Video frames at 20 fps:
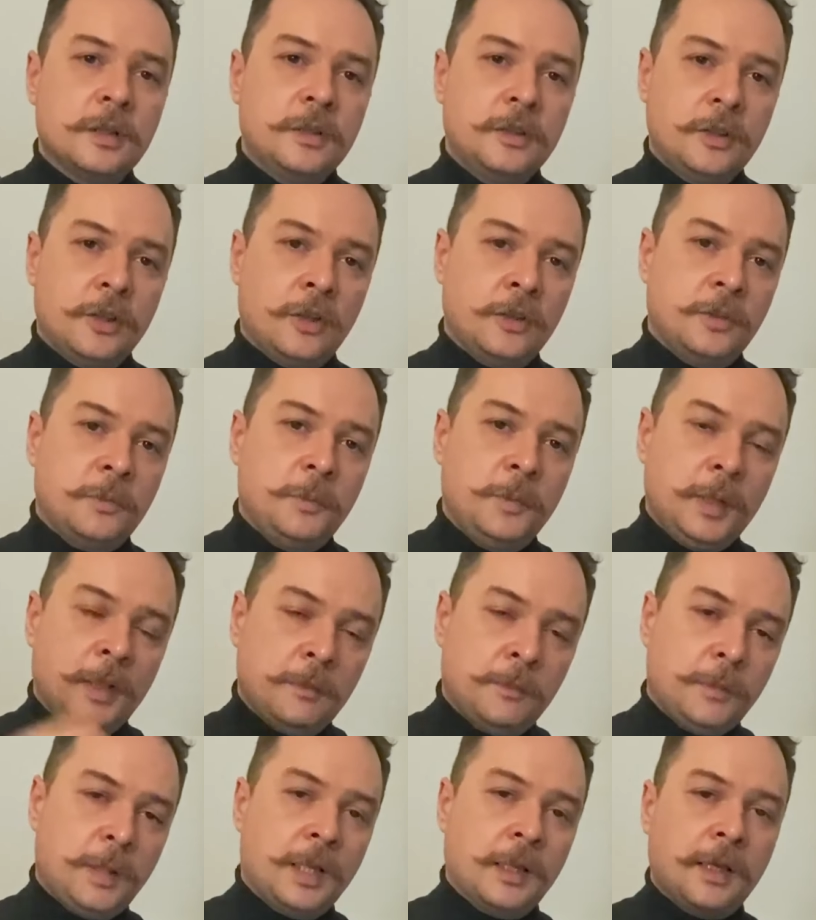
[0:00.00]
not
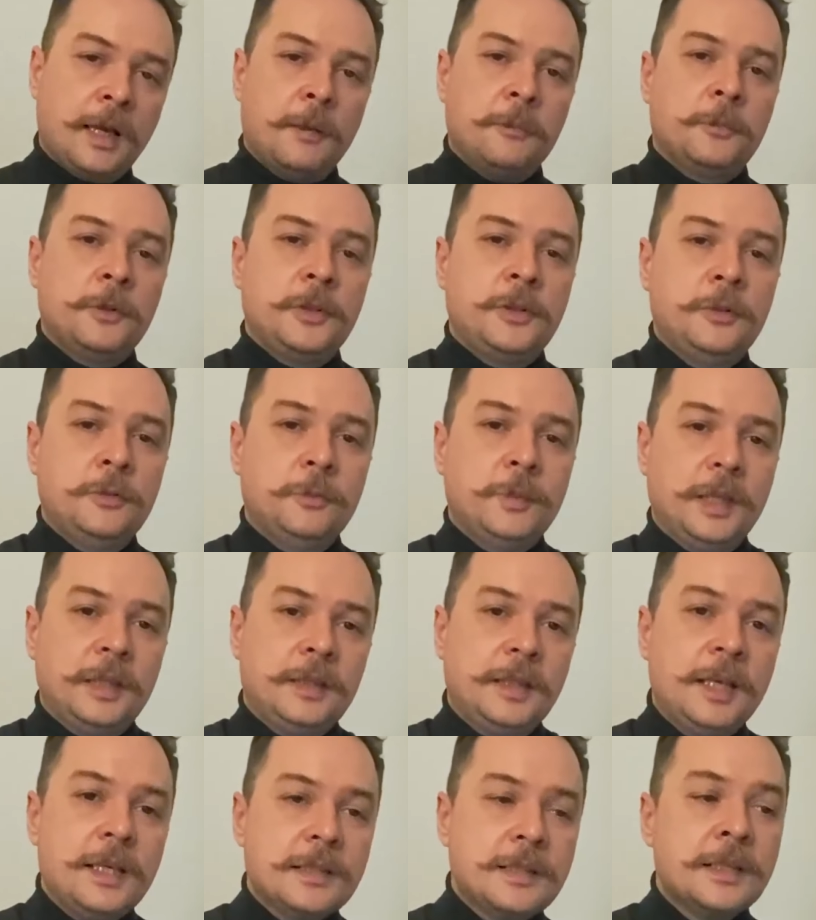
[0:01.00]
bulk up with too
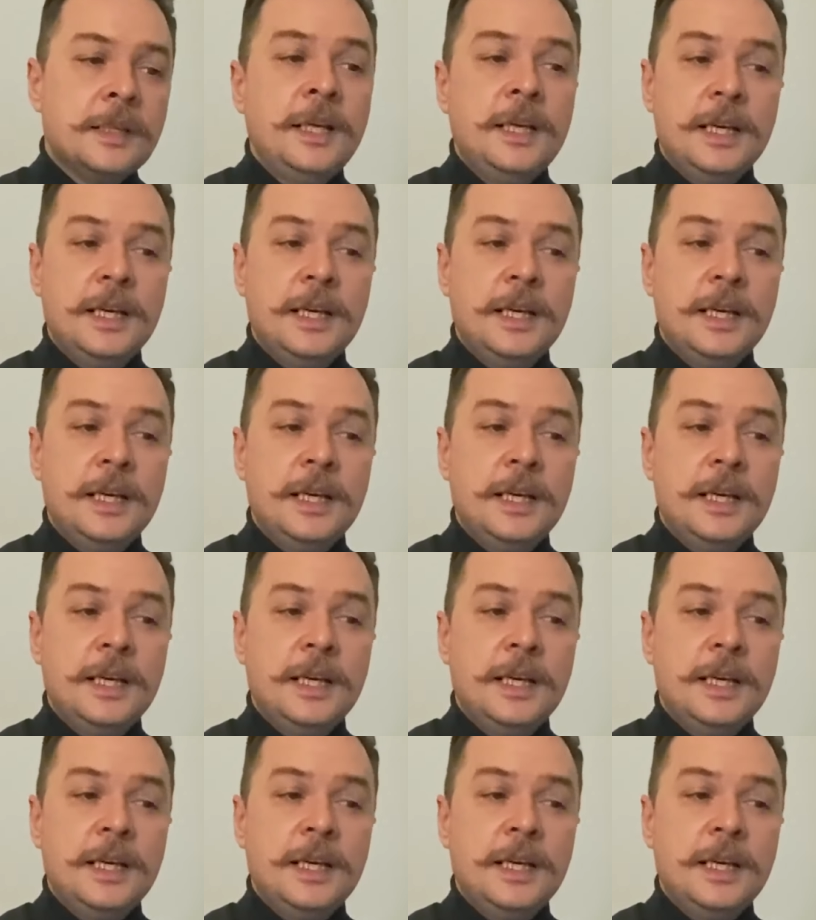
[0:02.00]
many ads,